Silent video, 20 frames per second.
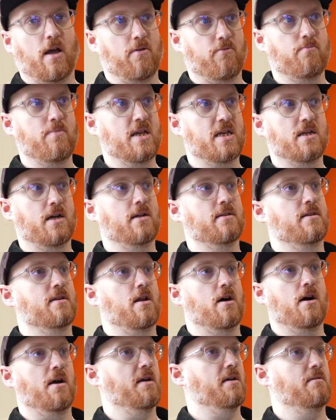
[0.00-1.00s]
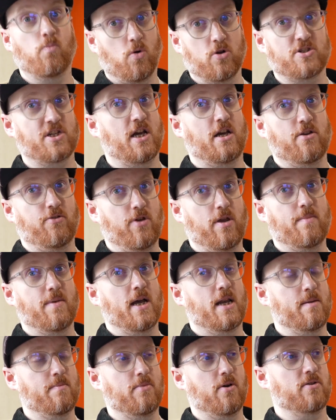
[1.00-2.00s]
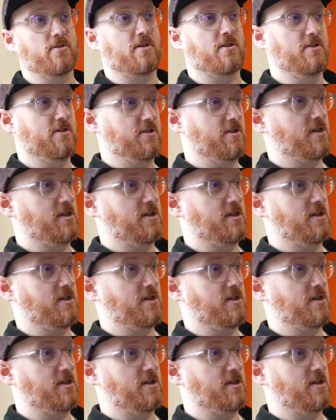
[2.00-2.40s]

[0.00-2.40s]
Like midnight tonight. Watch out your email inbox because